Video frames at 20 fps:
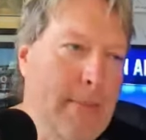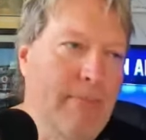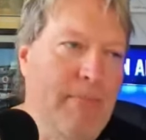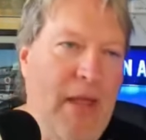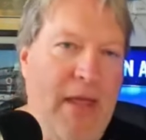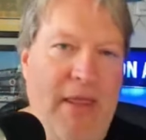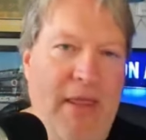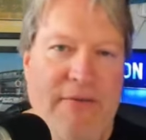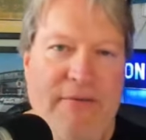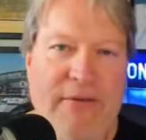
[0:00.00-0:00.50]

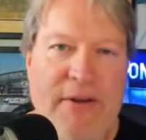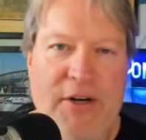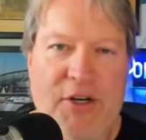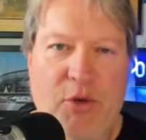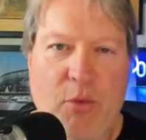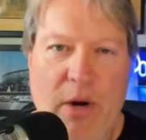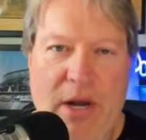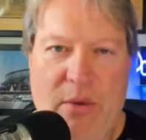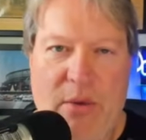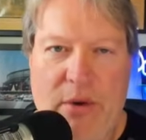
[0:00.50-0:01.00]
and they finished
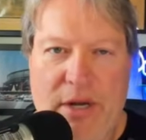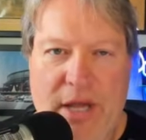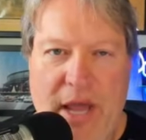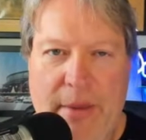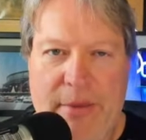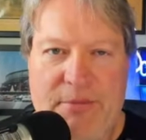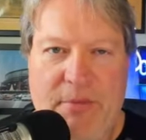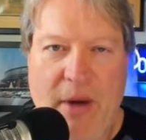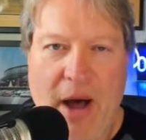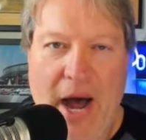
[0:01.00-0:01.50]
21
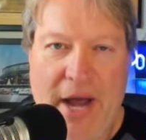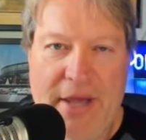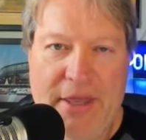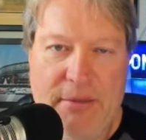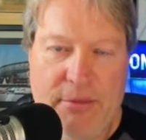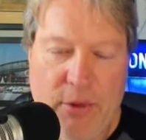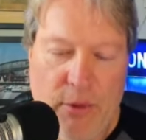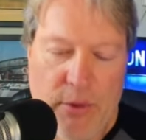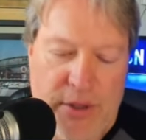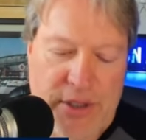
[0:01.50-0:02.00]
games behind the
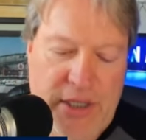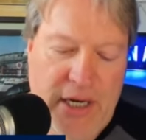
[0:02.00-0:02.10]
Brewers.